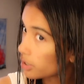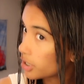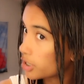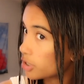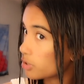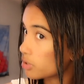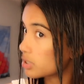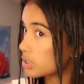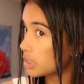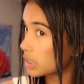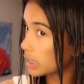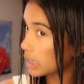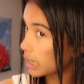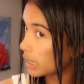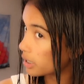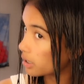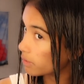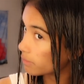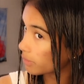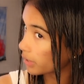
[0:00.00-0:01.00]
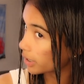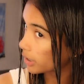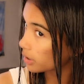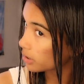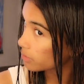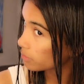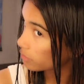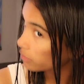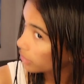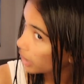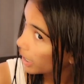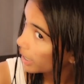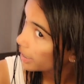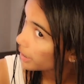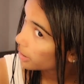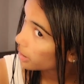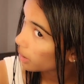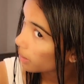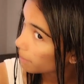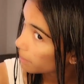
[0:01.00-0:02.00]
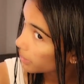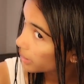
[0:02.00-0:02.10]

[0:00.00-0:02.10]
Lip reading: and you'll see it kind of like flatten up